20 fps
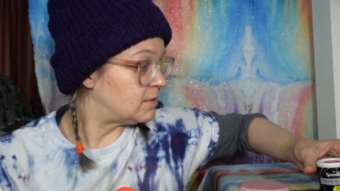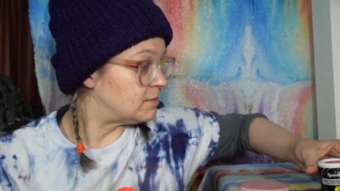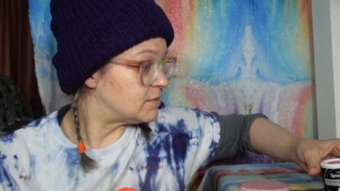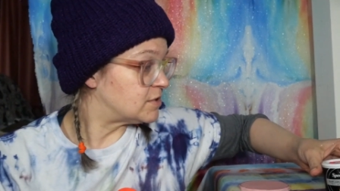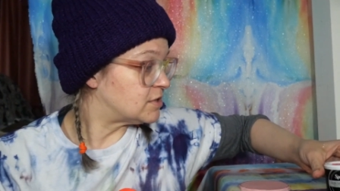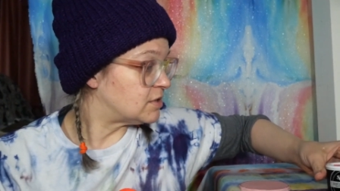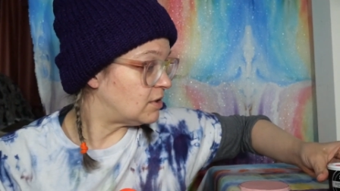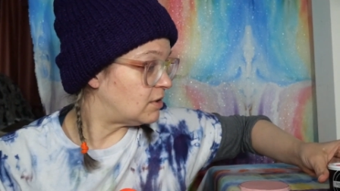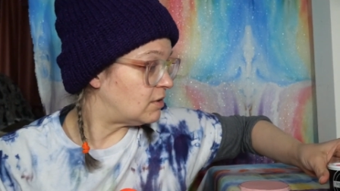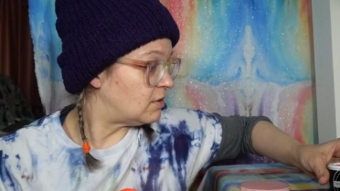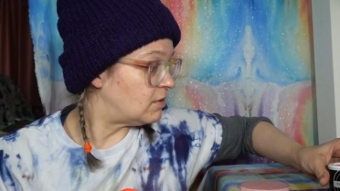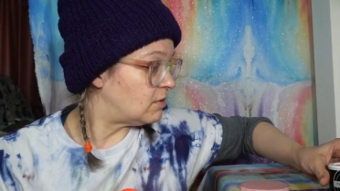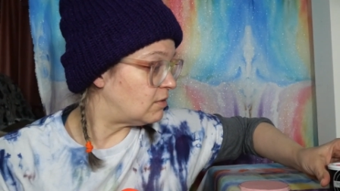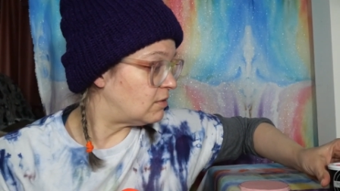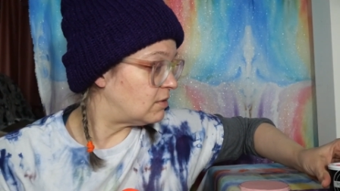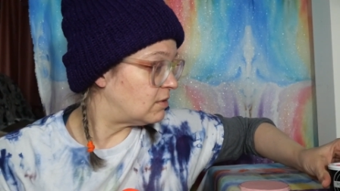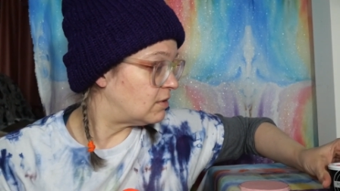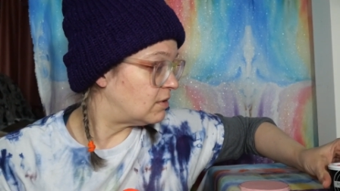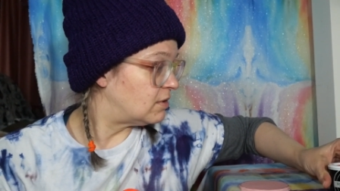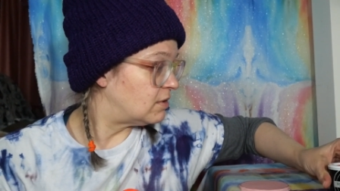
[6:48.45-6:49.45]

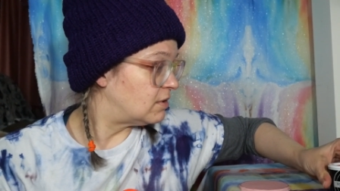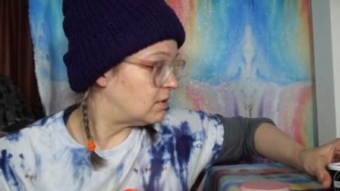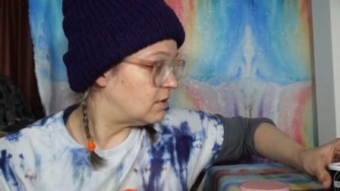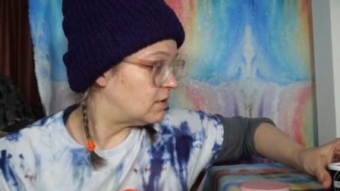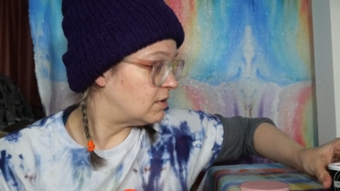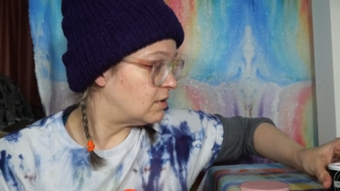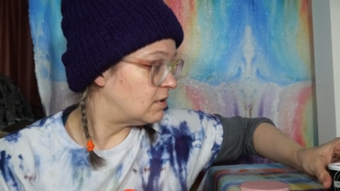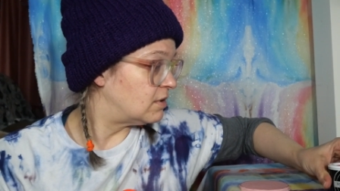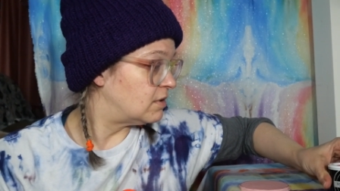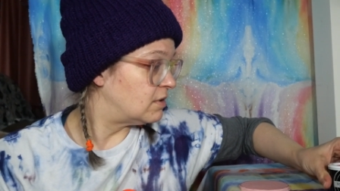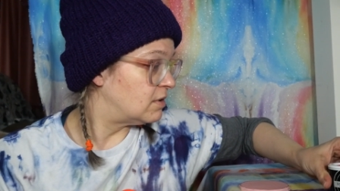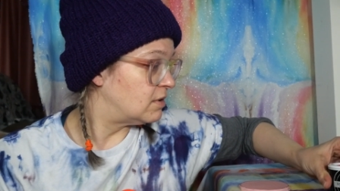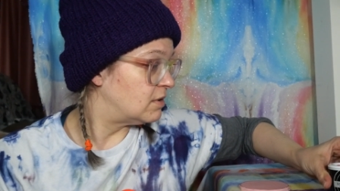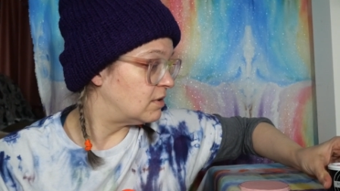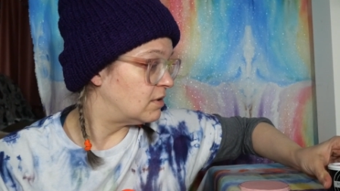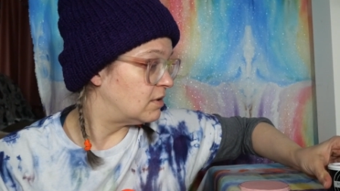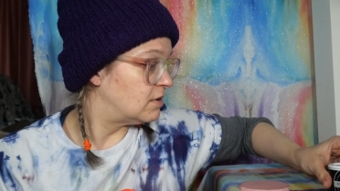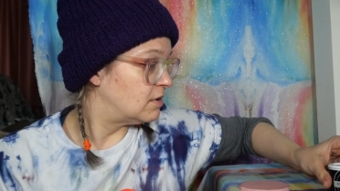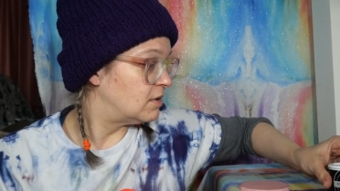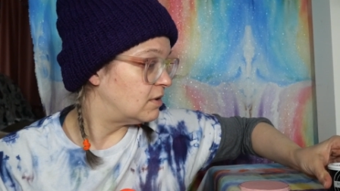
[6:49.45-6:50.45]
So
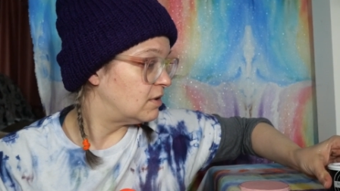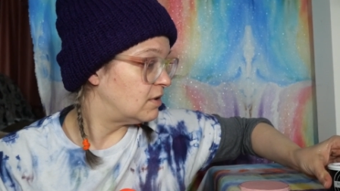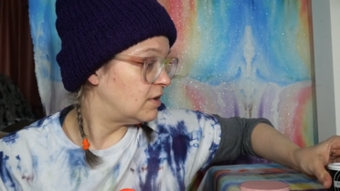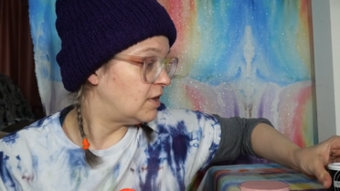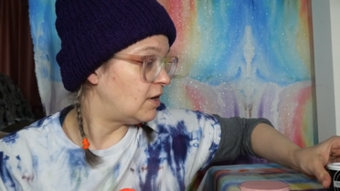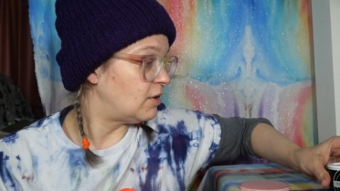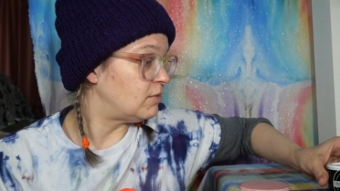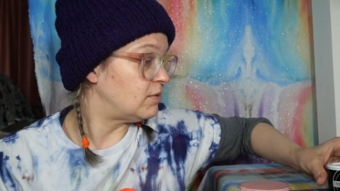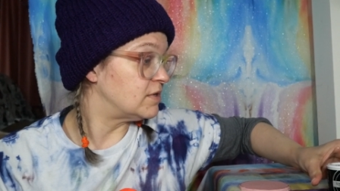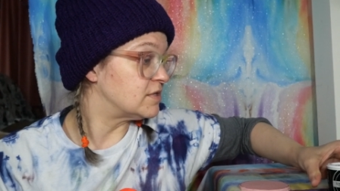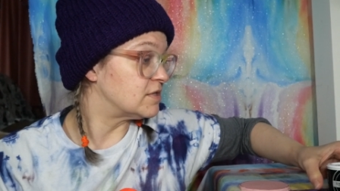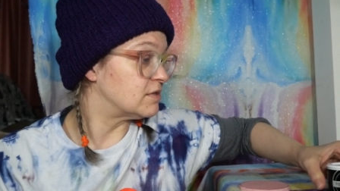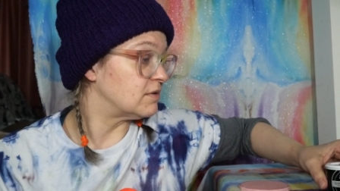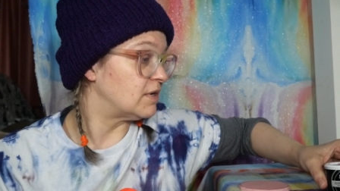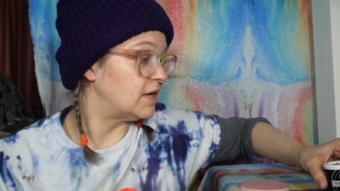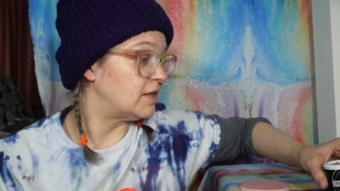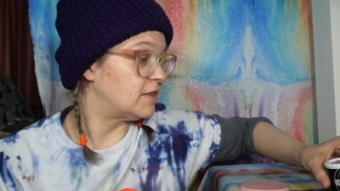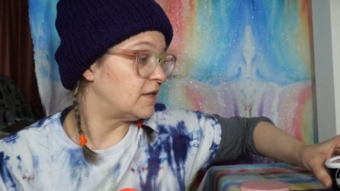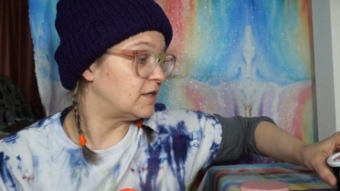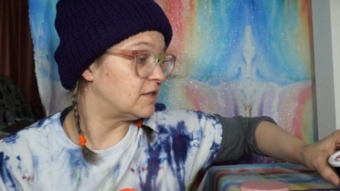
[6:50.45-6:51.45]
that was the
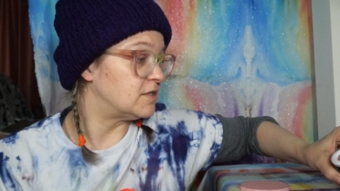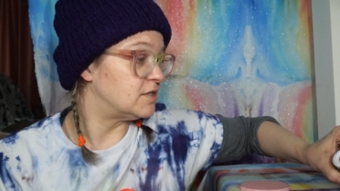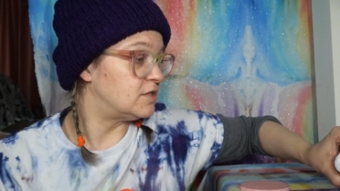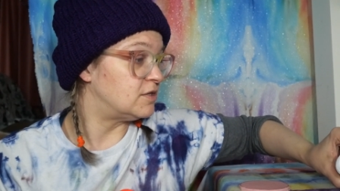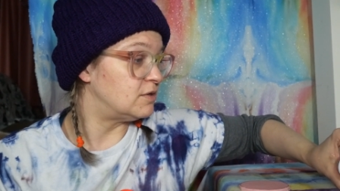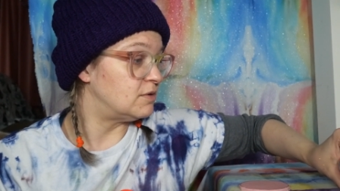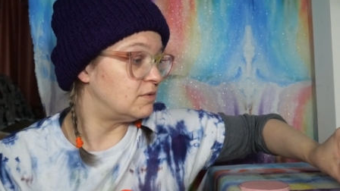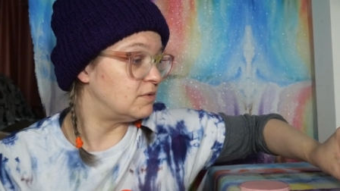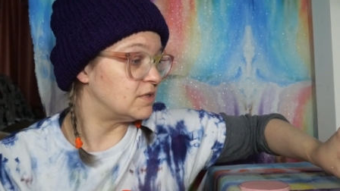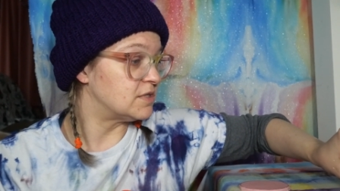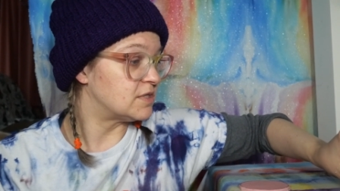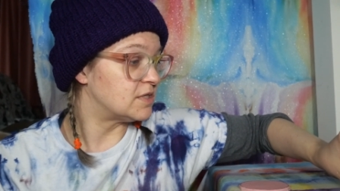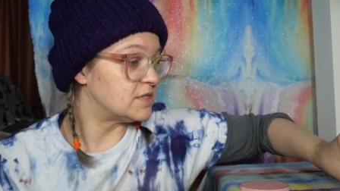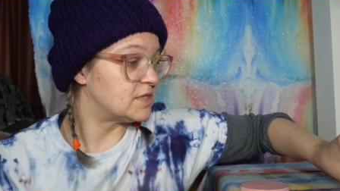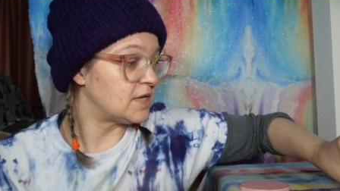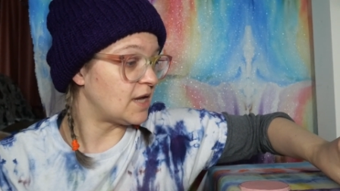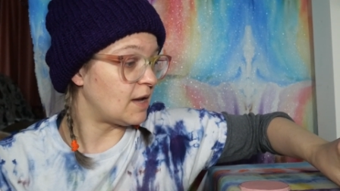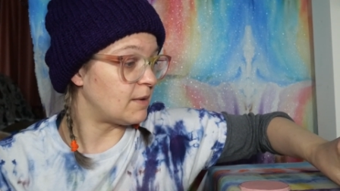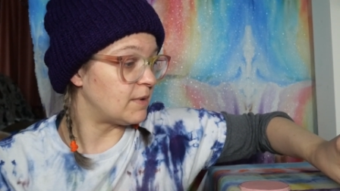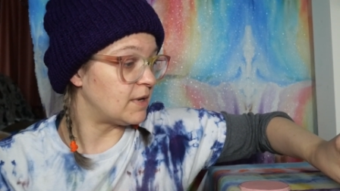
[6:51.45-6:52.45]
right thing to do, was to
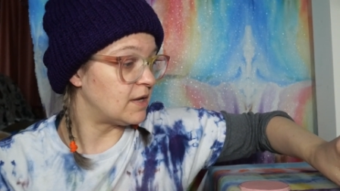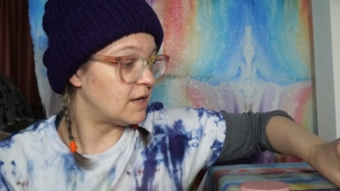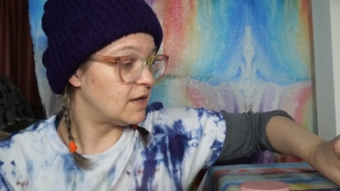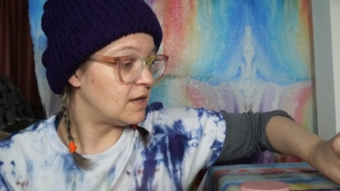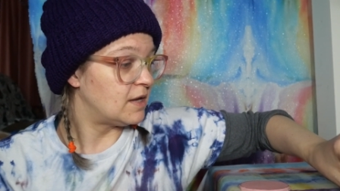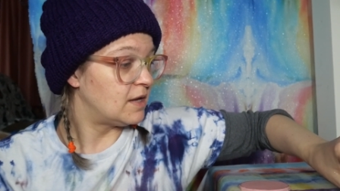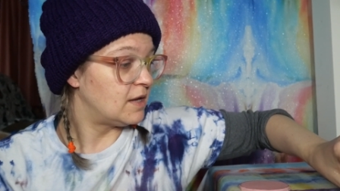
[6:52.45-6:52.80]
stab it.